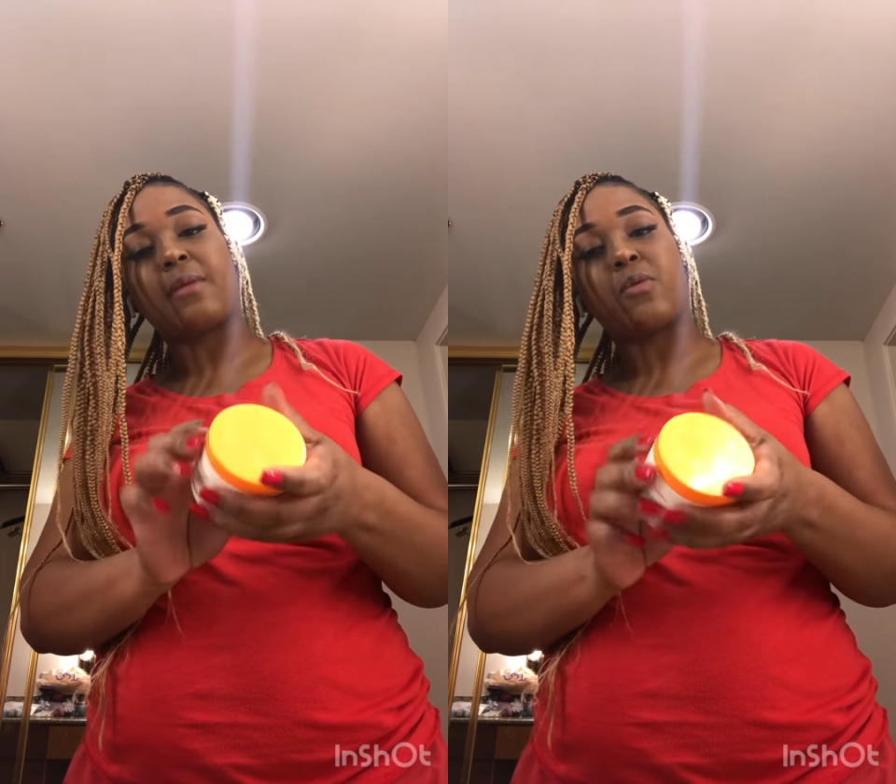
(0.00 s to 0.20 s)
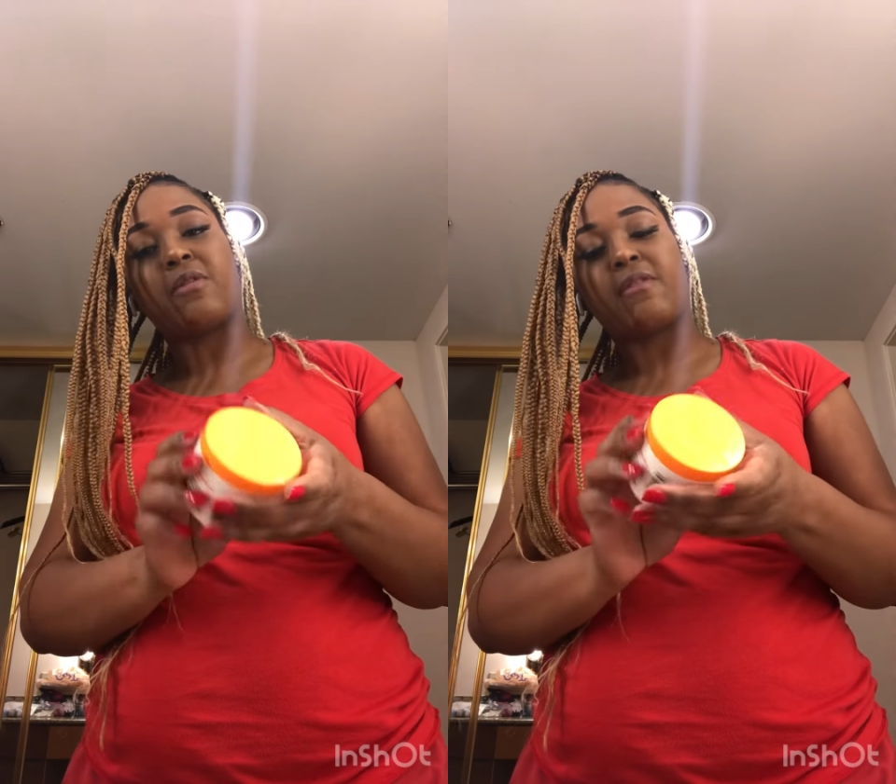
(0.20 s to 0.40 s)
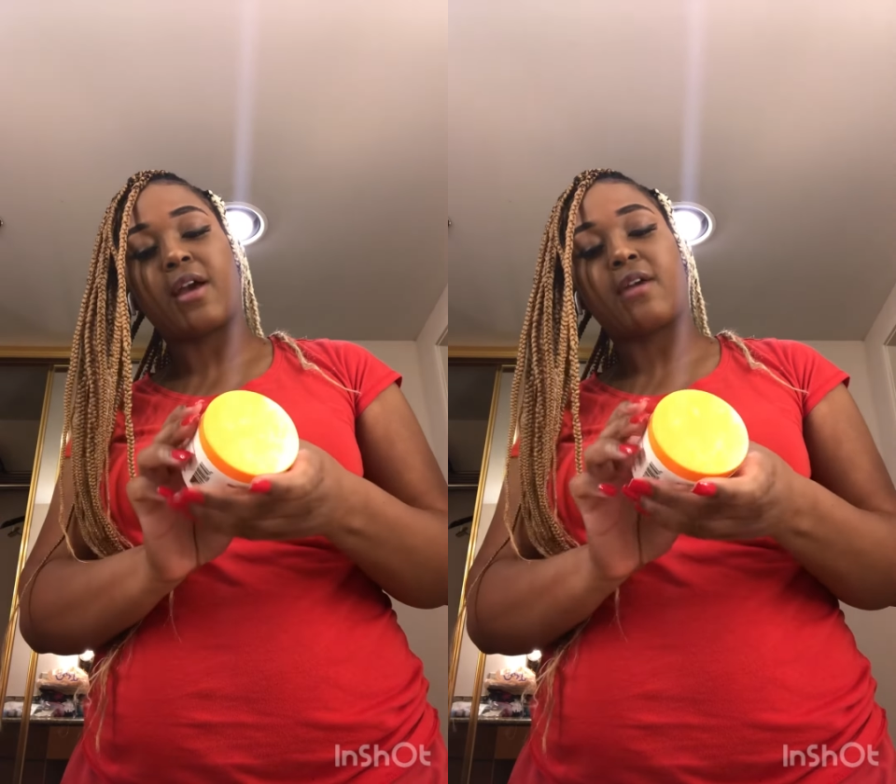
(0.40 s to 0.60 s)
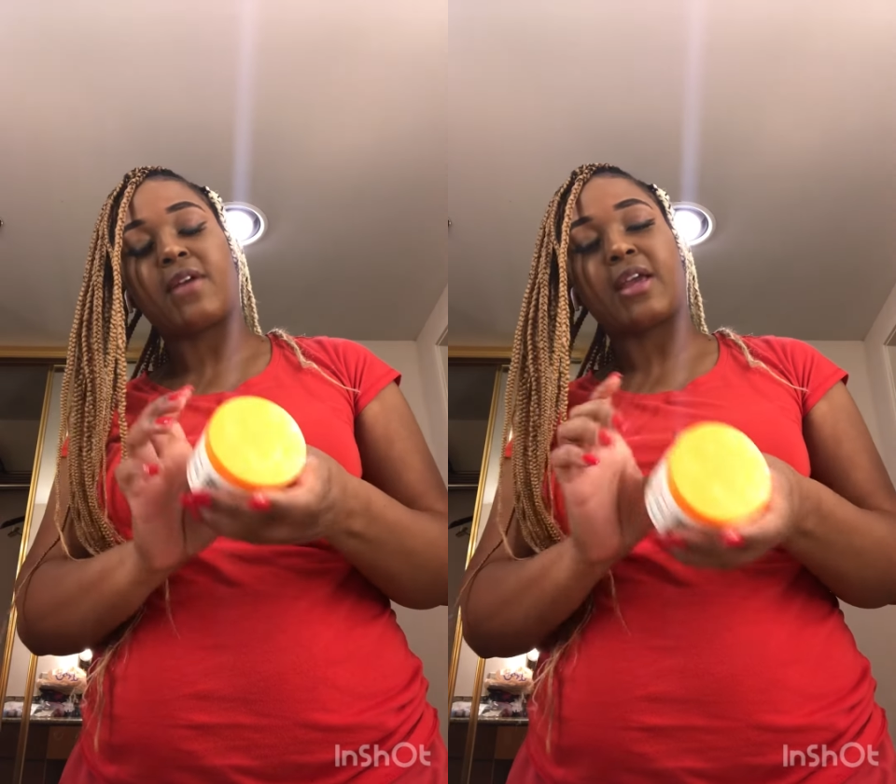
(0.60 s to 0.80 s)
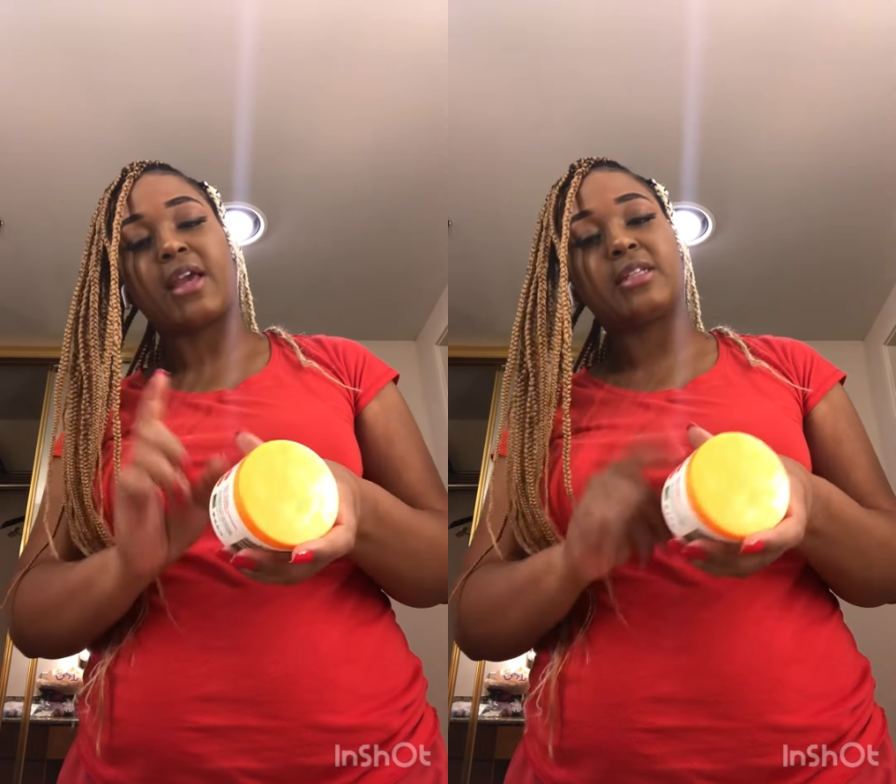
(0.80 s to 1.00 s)
point five. I
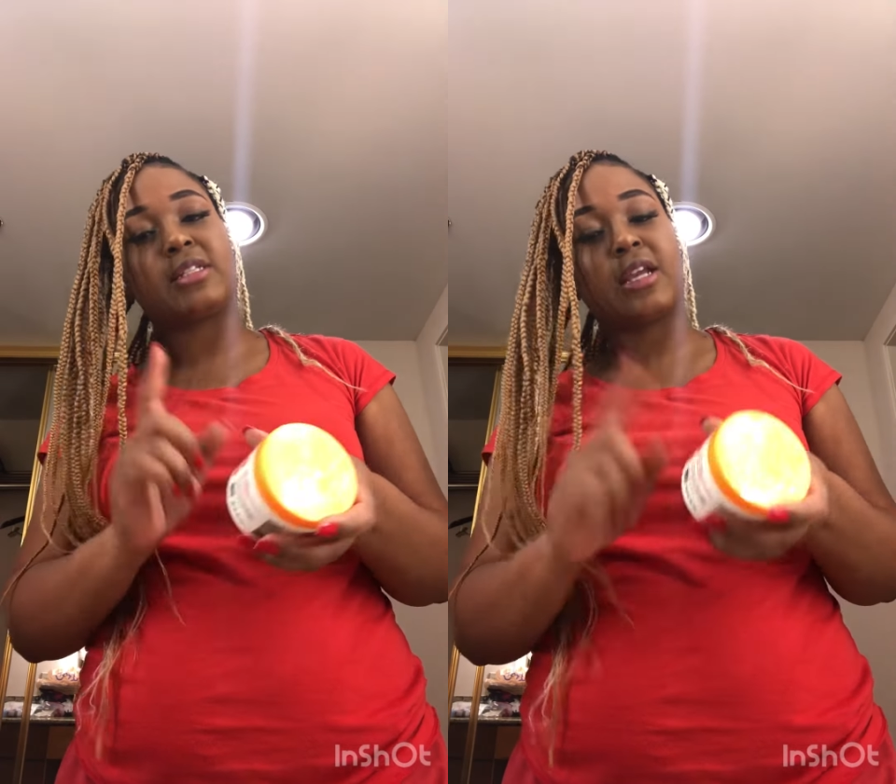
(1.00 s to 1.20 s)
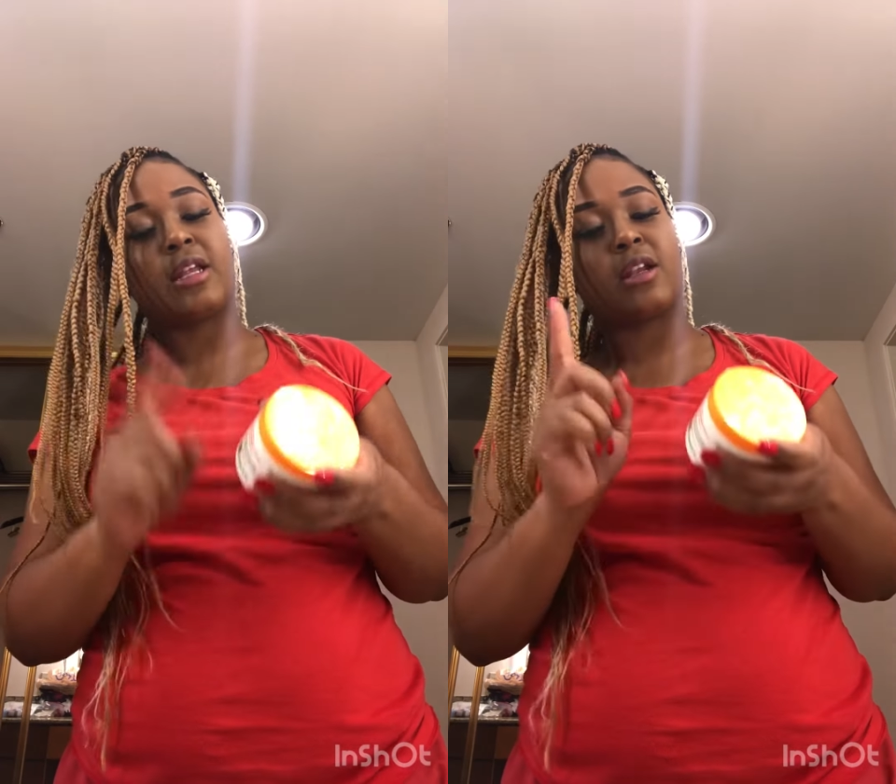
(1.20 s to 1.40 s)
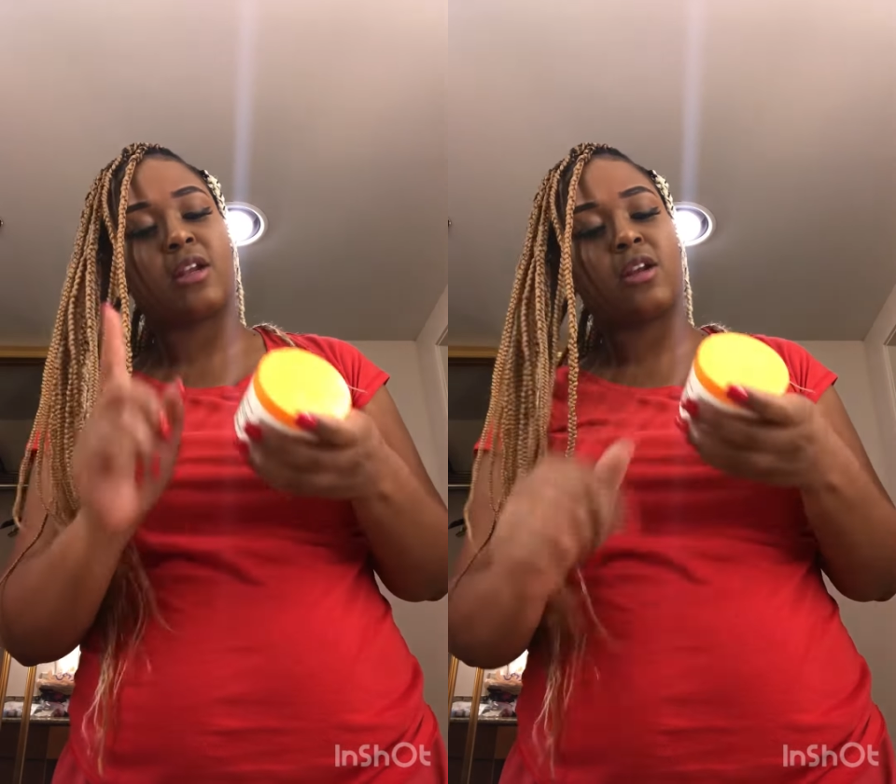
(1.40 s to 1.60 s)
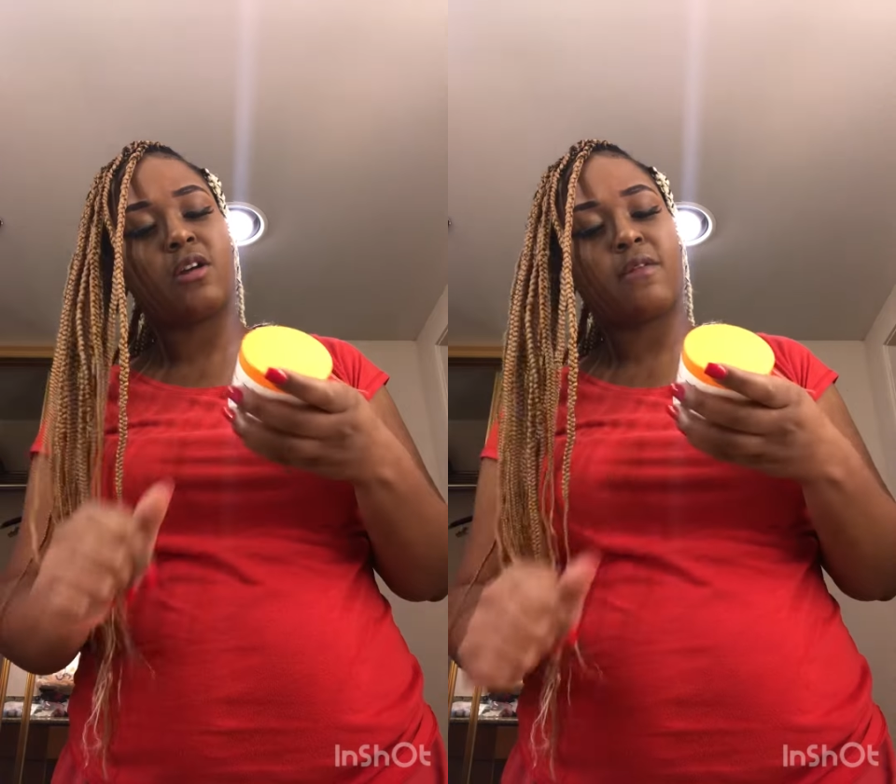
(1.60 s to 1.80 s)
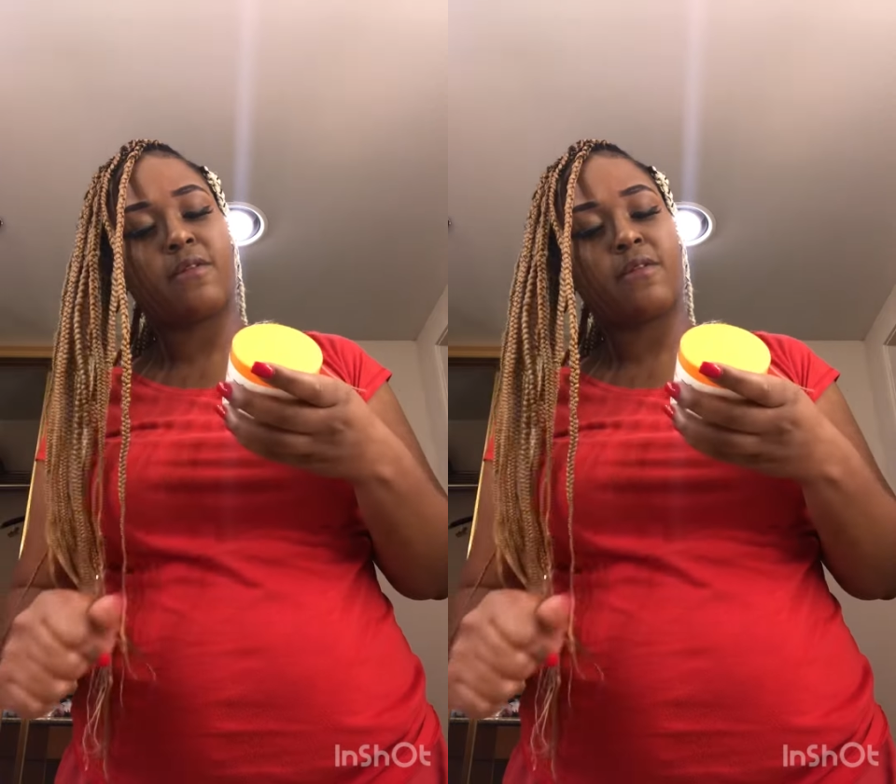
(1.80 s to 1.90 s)
can't say that enough.